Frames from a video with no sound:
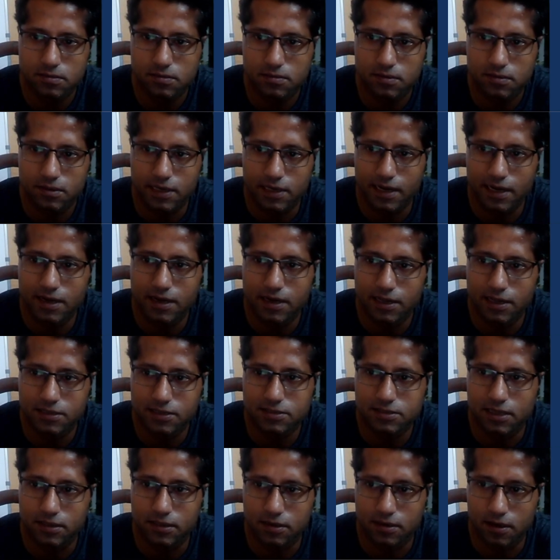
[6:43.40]
10 less
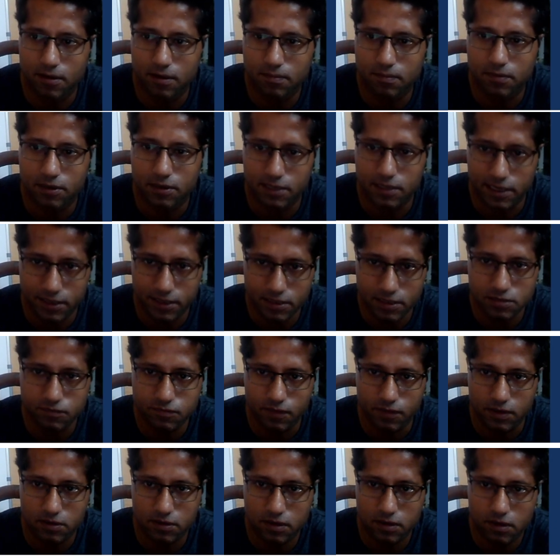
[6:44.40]
than the number, that is
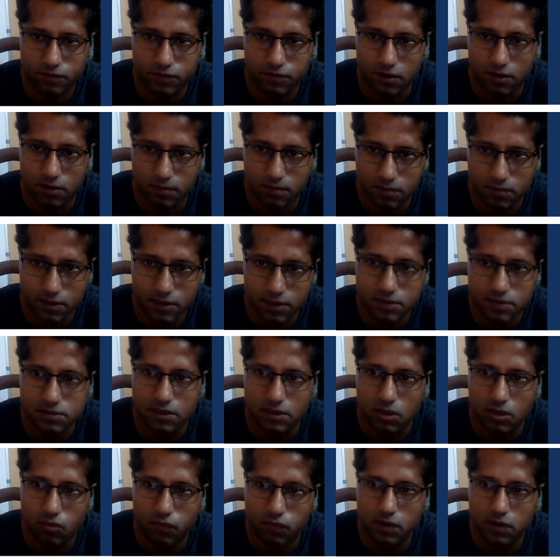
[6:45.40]
1/3 of the number is
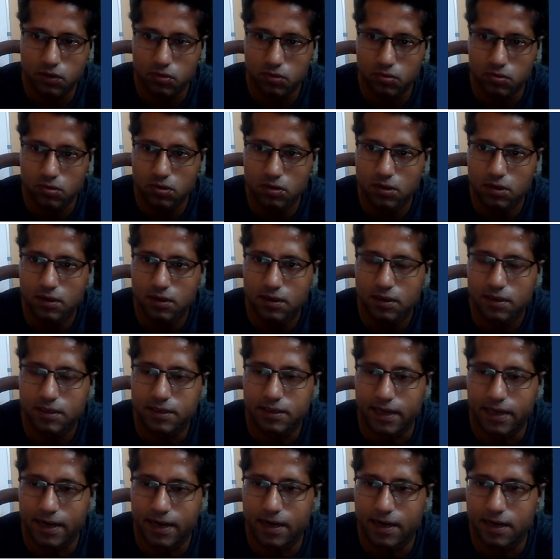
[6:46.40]
equal to
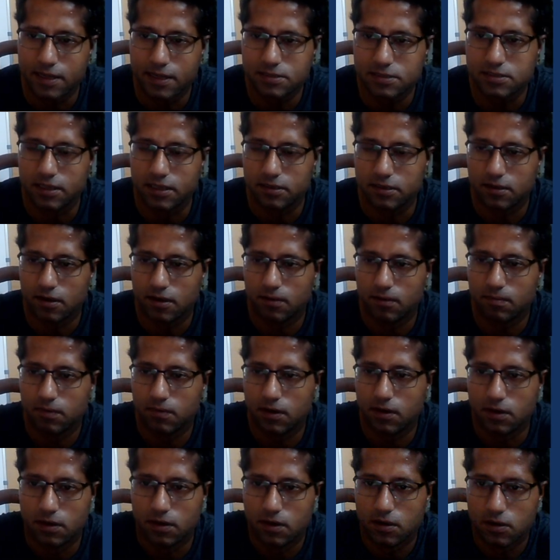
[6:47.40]
10 less than the
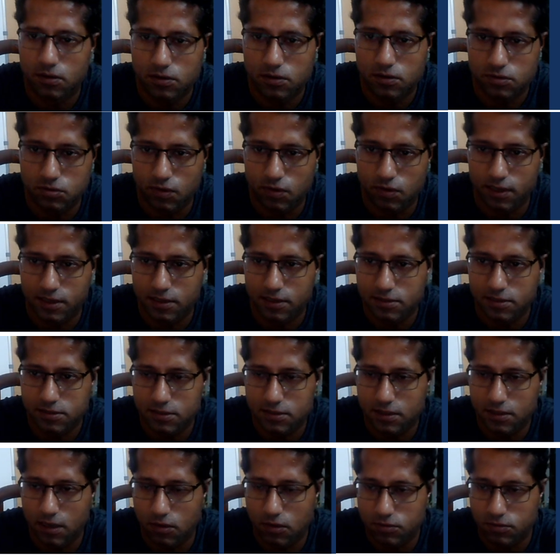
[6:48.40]
number. So I can
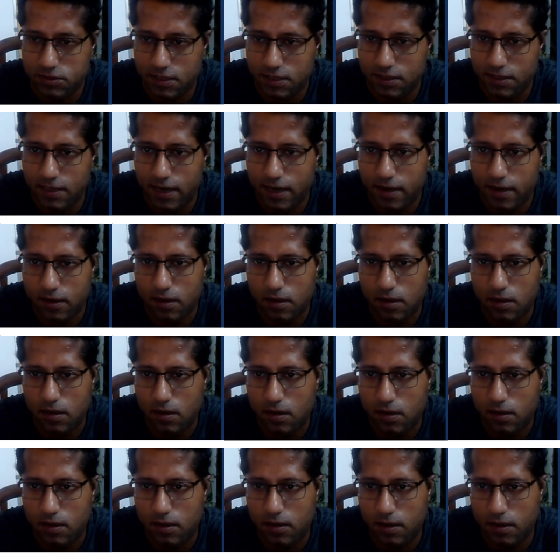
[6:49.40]
now say that
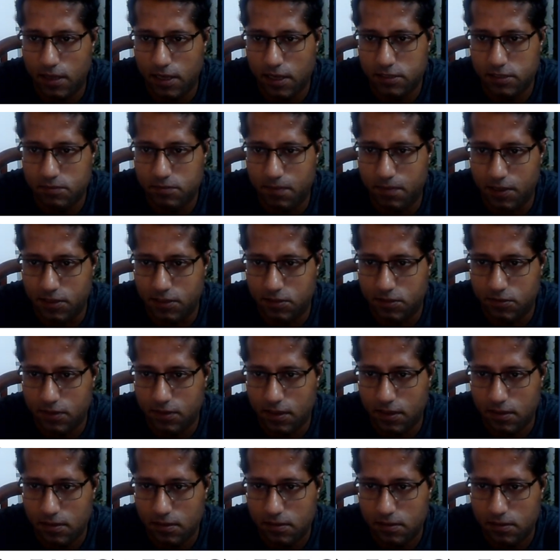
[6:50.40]
x by 3